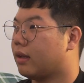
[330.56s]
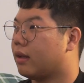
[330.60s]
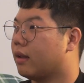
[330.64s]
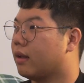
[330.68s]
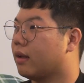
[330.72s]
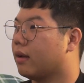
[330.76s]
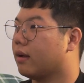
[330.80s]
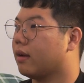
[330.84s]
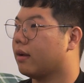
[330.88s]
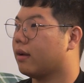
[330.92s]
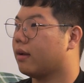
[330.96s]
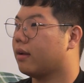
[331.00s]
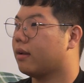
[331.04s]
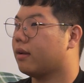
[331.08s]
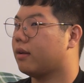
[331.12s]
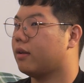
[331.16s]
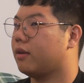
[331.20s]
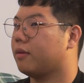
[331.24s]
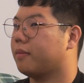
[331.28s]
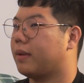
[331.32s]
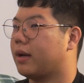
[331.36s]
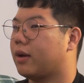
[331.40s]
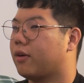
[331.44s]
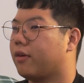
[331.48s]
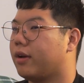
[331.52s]
Yeah. Do
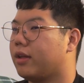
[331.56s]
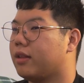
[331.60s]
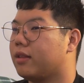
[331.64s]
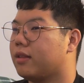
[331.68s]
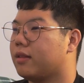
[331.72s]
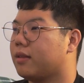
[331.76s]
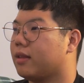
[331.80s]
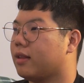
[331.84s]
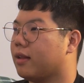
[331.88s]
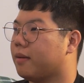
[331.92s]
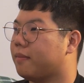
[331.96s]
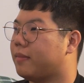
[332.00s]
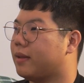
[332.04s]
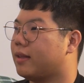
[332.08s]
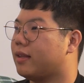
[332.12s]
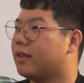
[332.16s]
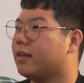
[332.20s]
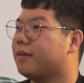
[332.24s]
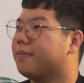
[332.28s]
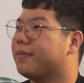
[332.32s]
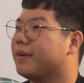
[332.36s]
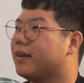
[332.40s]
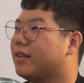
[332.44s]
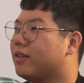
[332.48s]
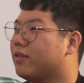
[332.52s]
you mind going a bit
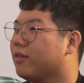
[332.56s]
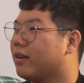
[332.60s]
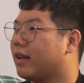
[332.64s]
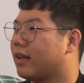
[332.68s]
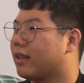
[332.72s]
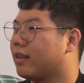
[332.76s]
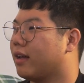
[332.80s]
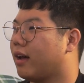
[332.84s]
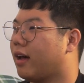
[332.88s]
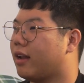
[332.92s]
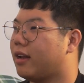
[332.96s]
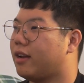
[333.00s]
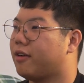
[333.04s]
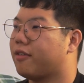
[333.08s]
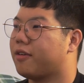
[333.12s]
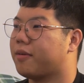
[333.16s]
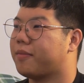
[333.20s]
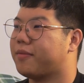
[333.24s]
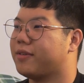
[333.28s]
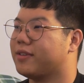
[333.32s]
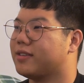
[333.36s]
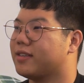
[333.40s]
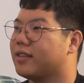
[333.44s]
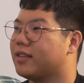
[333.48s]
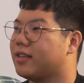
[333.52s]
deeper into like the
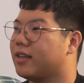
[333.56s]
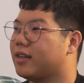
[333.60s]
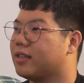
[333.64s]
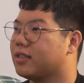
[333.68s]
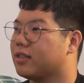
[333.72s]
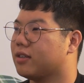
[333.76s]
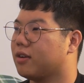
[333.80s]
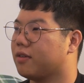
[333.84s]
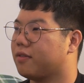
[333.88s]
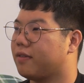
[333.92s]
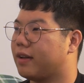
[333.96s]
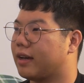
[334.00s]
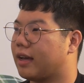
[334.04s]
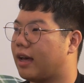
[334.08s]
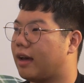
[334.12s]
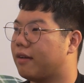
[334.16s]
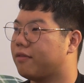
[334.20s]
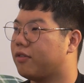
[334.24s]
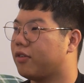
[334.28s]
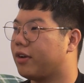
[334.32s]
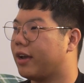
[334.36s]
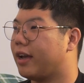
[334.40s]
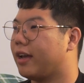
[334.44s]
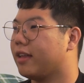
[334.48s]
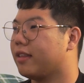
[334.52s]
underrepresentation of like
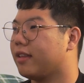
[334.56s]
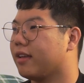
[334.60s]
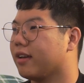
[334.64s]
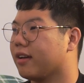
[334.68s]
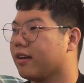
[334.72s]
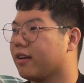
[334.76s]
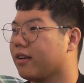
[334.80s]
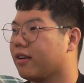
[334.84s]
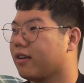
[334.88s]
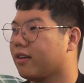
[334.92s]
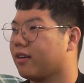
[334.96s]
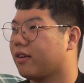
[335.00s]
advocating?